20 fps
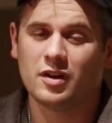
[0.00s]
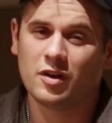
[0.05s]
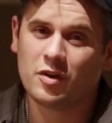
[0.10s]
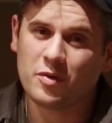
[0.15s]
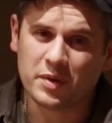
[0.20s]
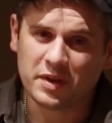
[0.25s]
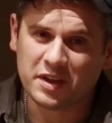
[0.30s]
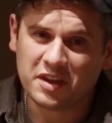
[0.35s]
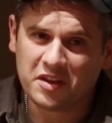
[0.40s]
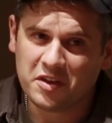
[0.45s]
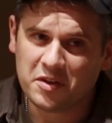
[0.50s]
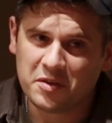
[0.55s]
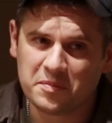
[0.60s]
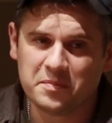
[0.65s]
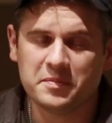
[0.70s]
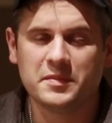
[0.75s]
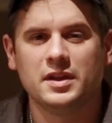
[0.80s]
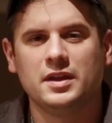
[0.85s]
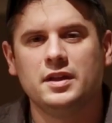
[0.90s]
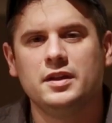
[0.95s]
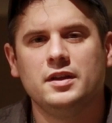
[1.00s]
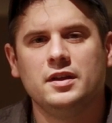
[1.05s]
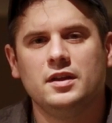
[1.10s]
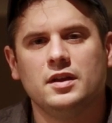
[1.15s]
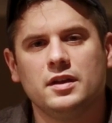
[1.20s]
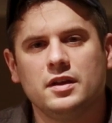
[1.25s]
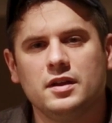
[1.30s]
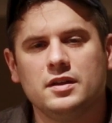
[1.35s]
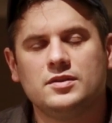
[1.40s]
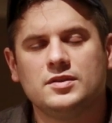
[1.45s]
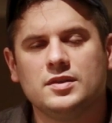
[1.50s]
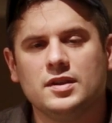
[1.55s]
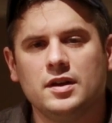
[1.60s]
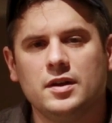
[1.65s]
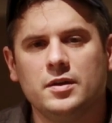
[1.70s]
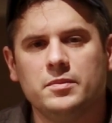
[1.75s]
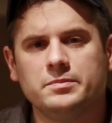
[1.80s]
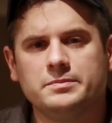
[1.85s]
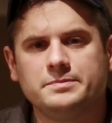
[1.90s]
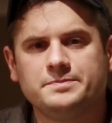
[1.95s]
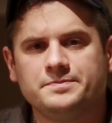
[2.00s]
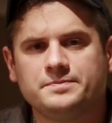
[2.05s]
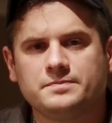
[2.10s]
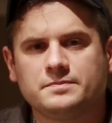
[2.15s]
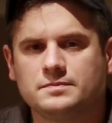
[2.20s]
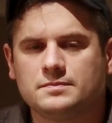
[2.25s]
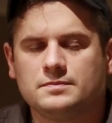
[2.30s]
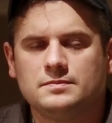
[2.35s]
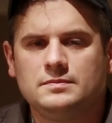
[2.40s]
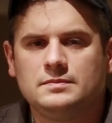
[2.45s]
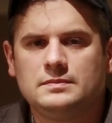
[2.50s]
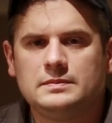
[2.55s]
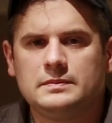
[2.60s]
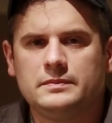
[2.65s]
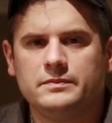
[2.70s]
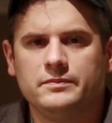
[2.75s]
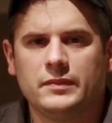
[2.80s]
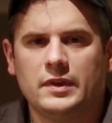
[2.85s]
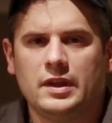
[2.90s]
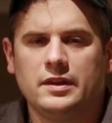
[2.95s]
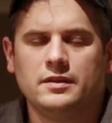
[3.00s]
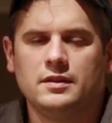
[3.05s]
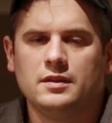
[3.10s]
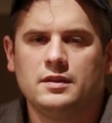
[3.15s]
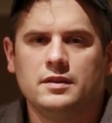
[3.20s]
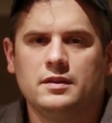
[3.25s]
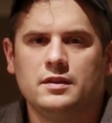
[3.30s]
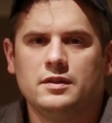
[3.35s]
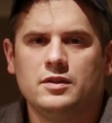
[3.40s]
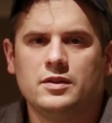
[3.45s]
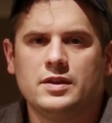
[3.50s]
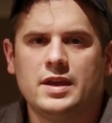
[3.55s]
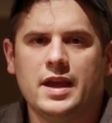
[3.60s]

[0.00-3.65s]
OEM, it's, you